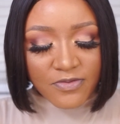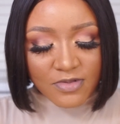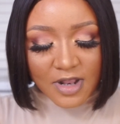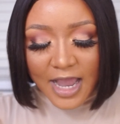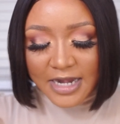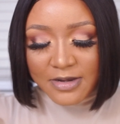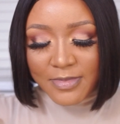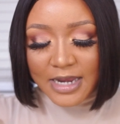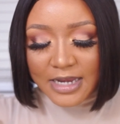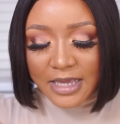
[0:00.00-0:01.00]
lining my
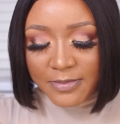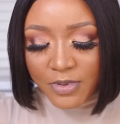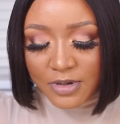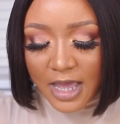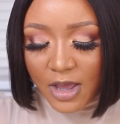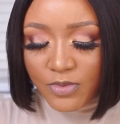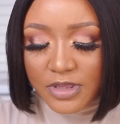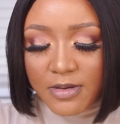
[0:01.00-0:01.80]
lip now with the